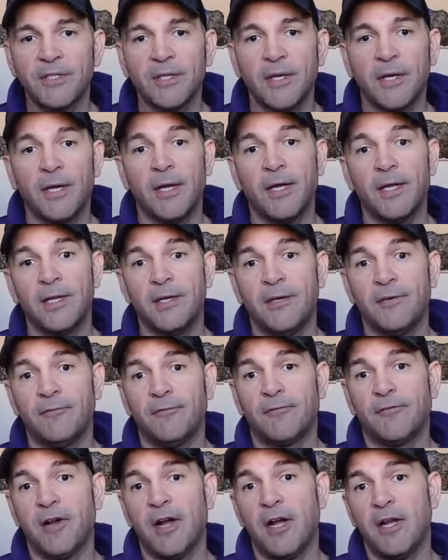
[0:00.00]
on
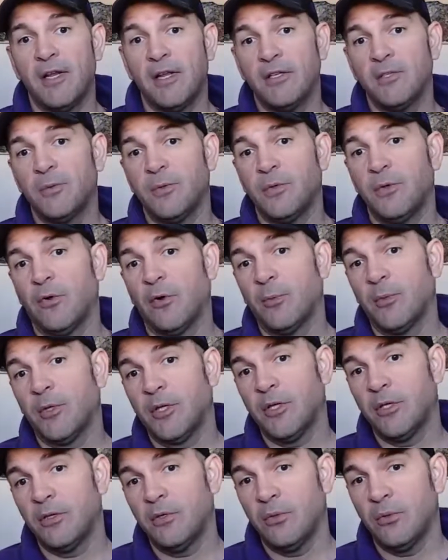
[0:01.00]
Fridays, we
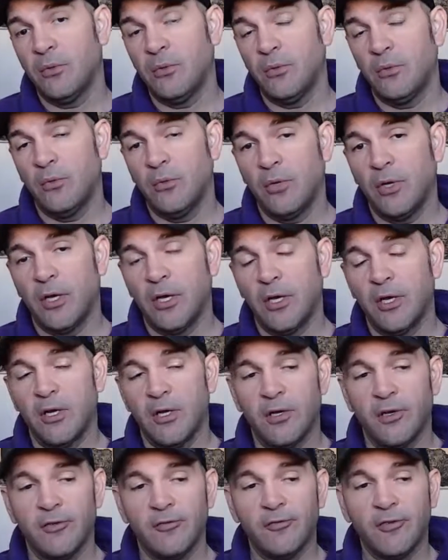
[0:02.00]
normally do
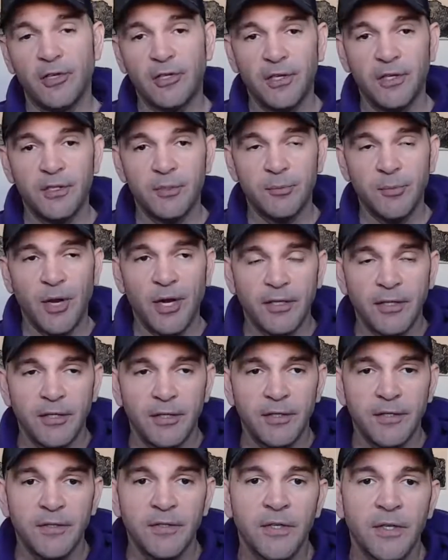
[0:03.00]
friendliness
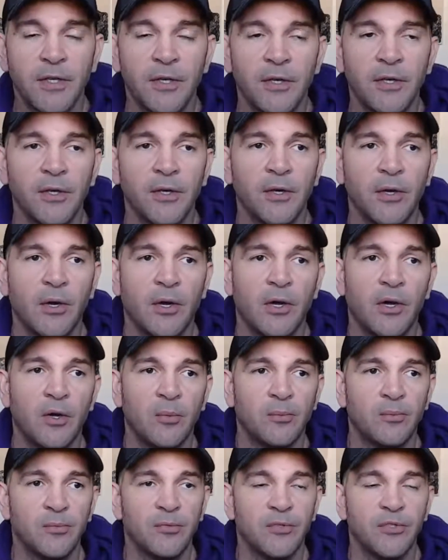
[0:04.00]
practice.
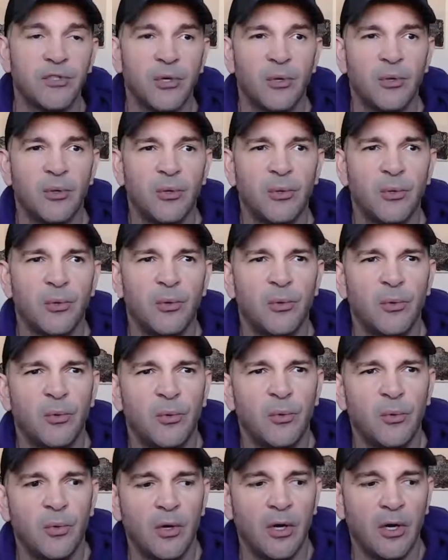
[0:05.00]

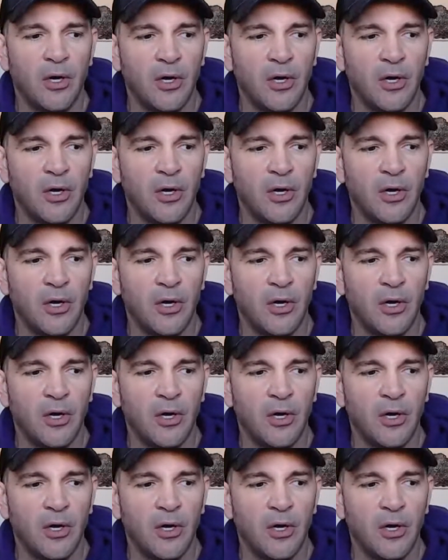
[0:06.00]
So